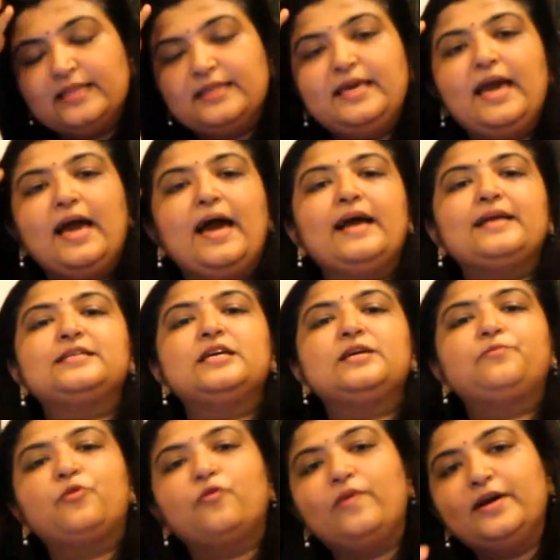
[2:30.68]
The Act
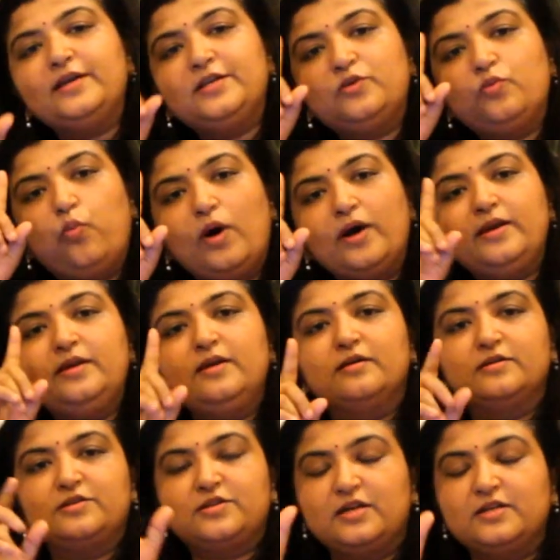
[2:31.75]
had provided 1
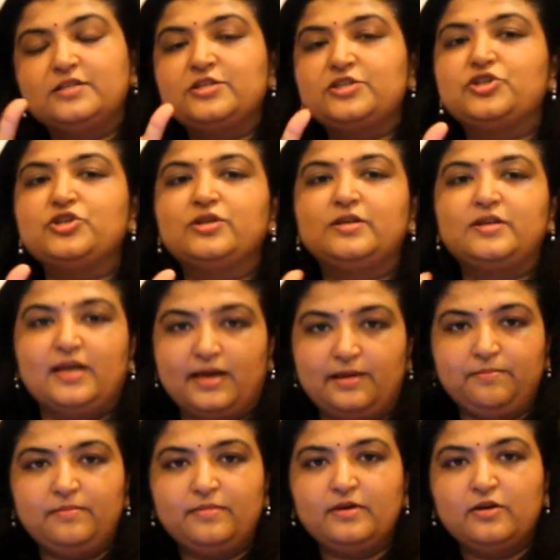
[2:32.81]
year transition
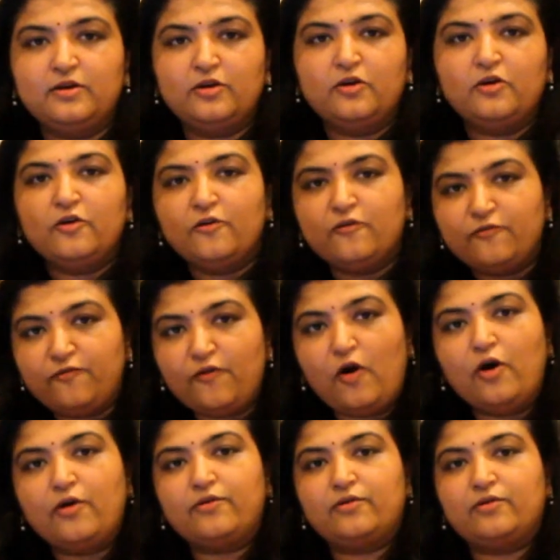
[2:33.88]
time
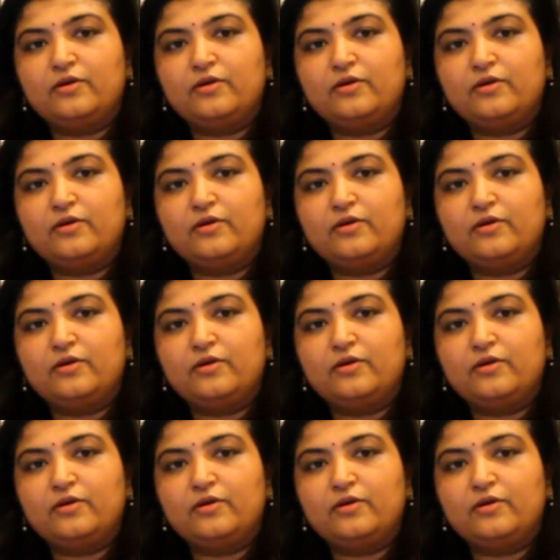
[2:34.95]
for